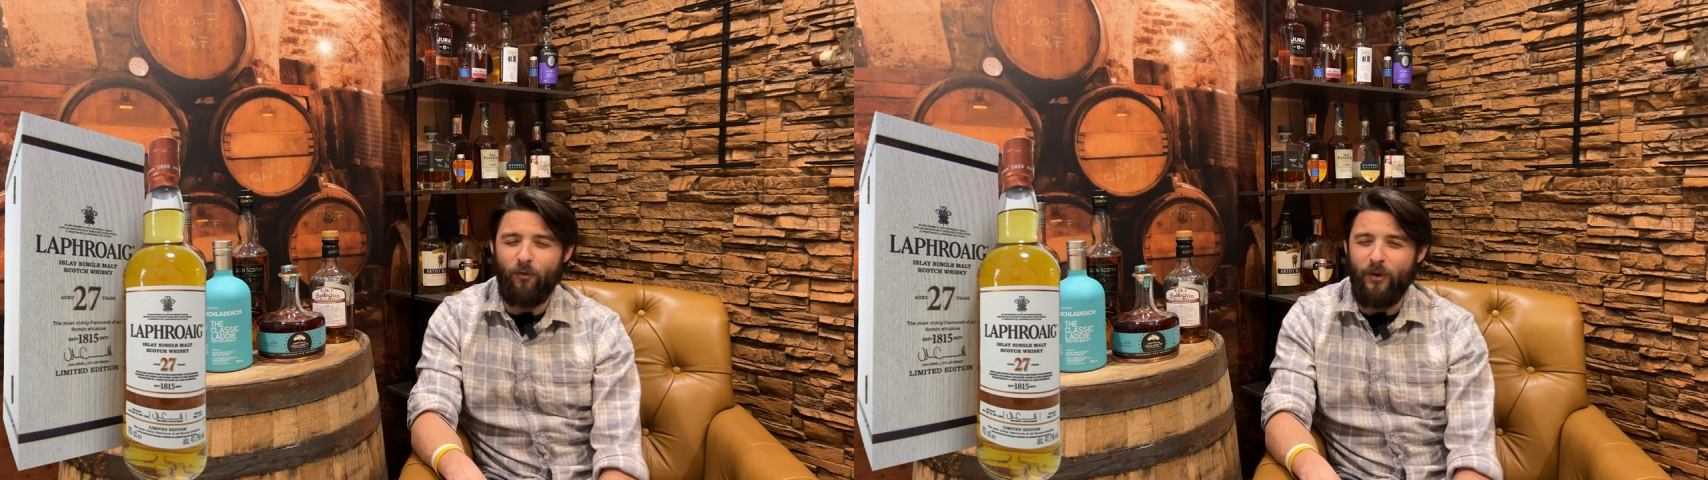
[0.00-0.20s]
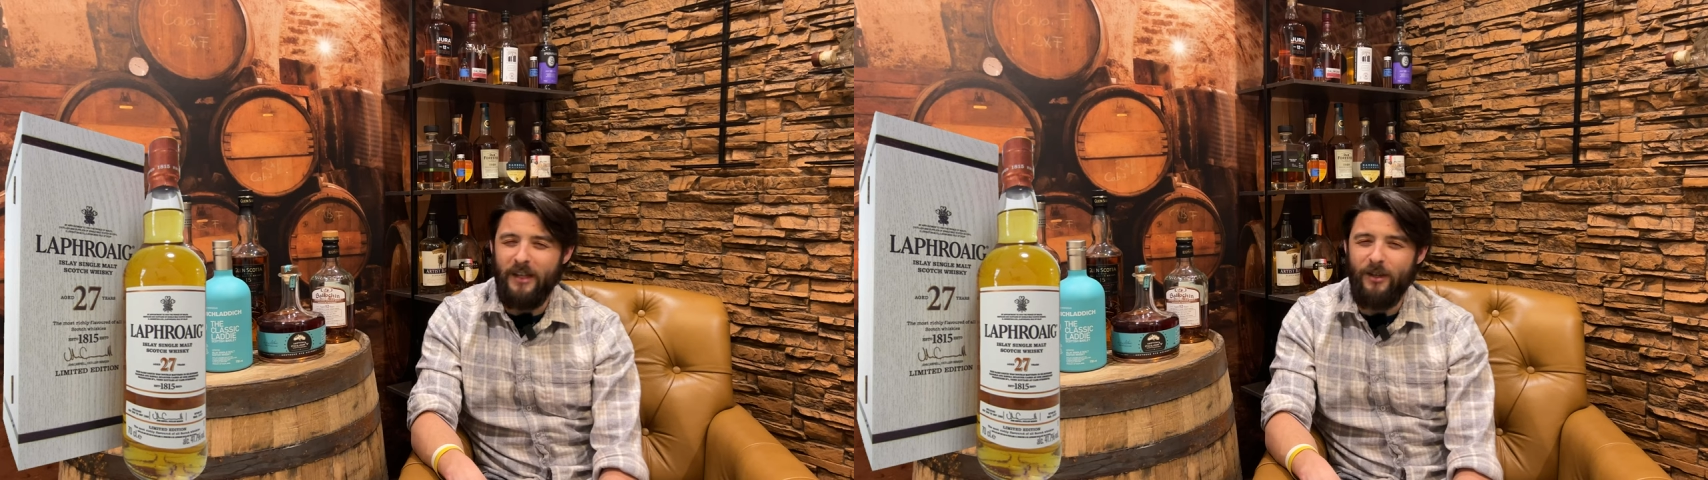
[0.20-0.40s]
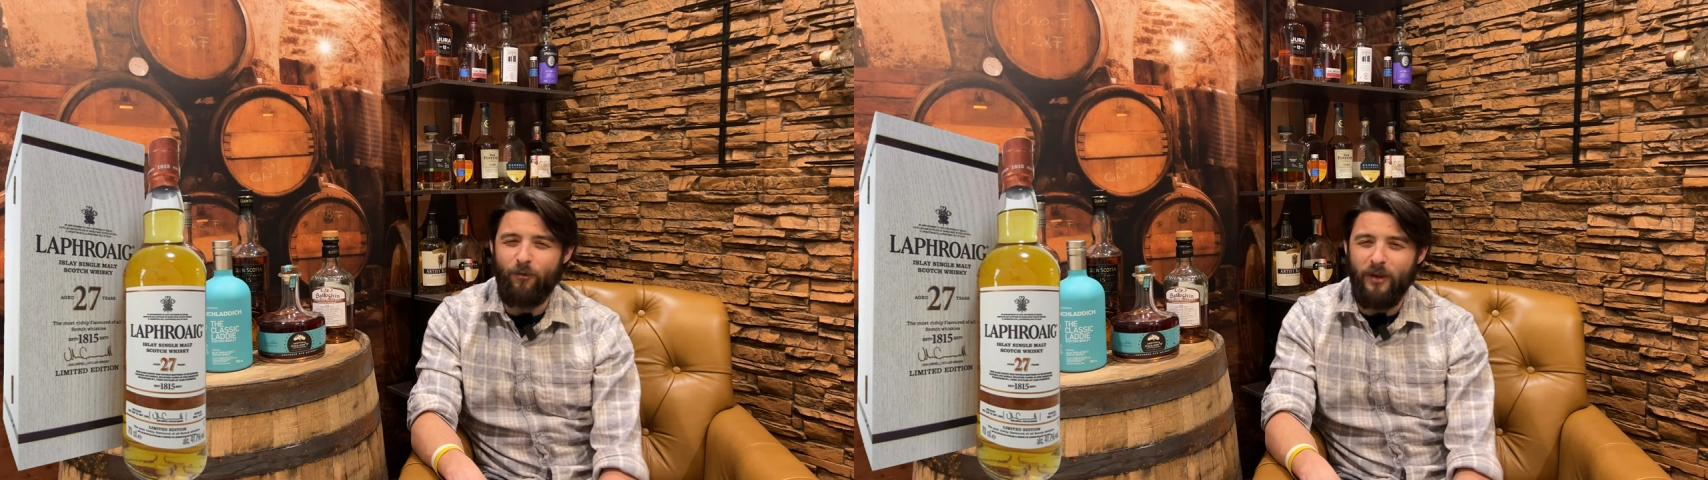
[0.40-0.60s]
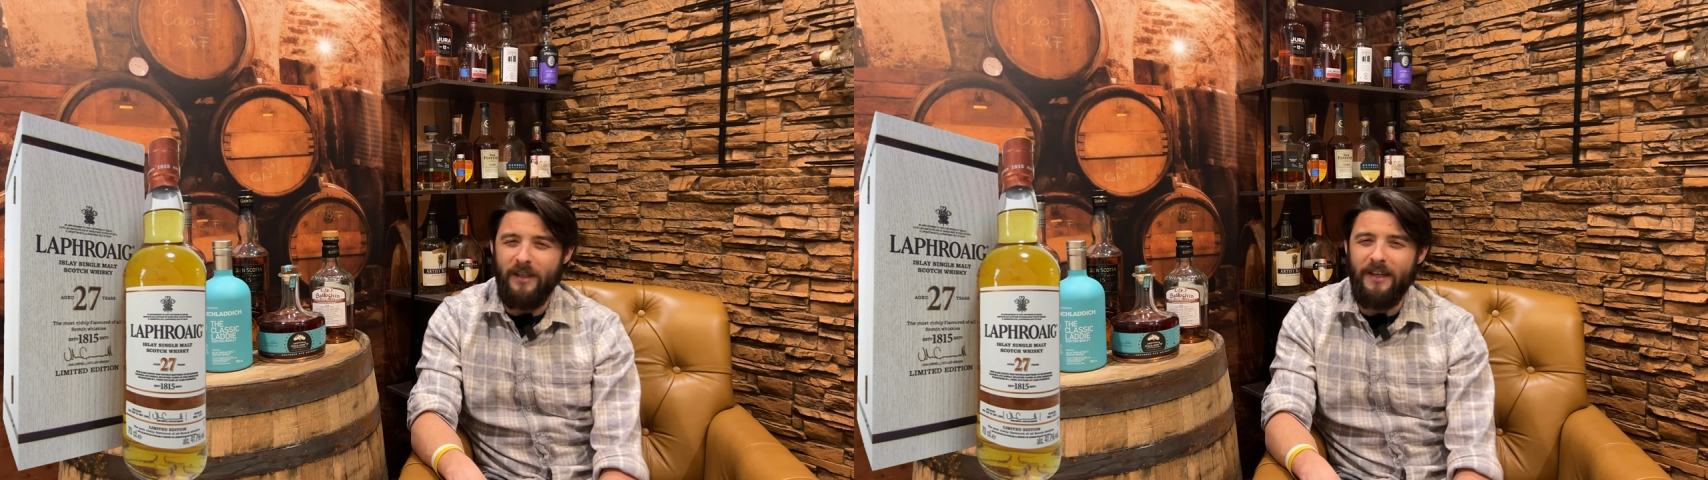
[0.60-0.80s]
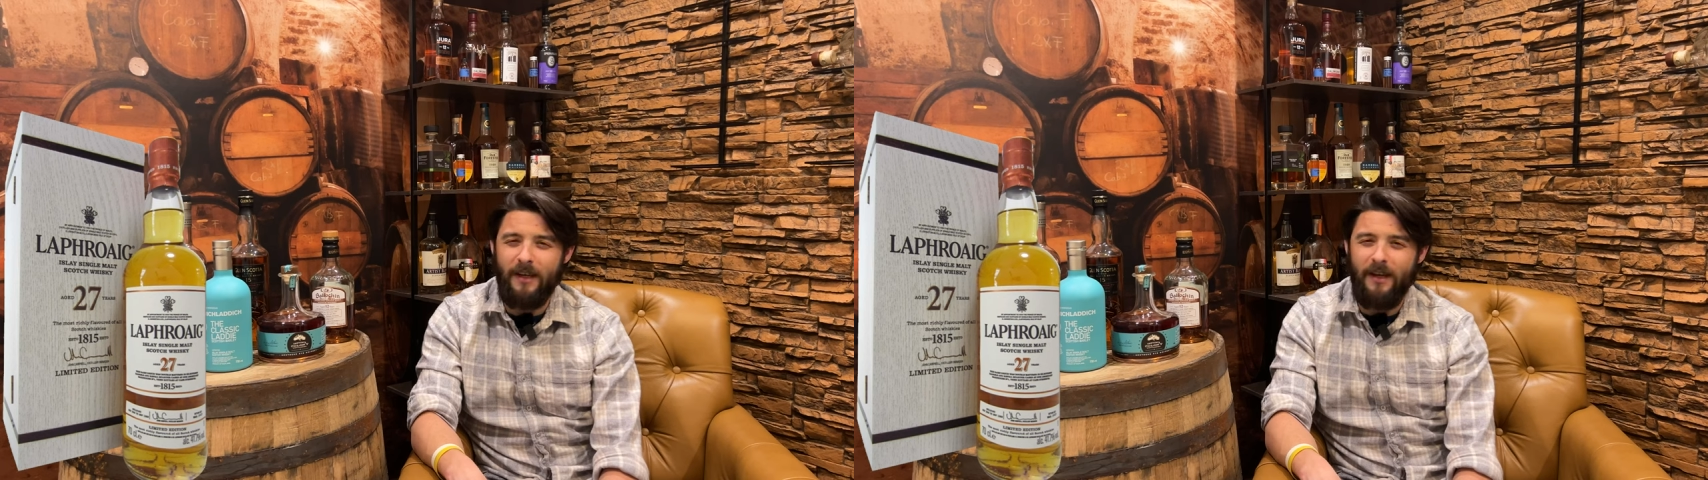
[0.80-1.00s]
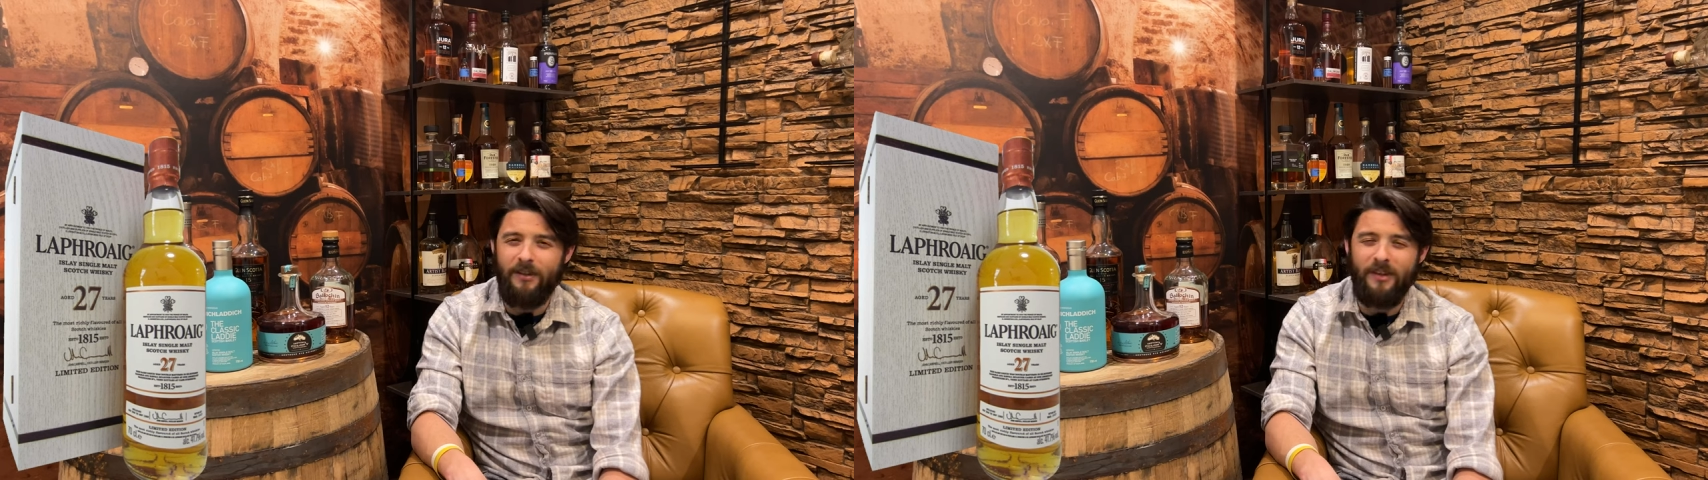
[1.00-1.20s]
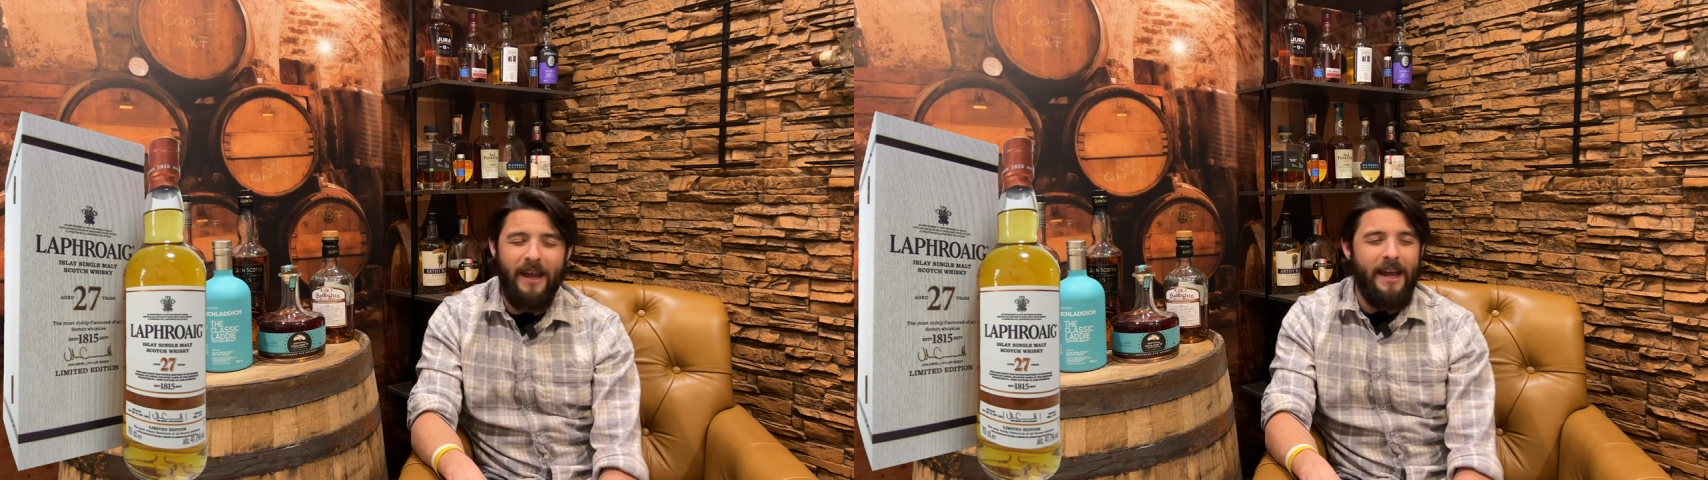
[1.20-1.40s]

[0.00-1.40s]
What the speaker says: really, really nice.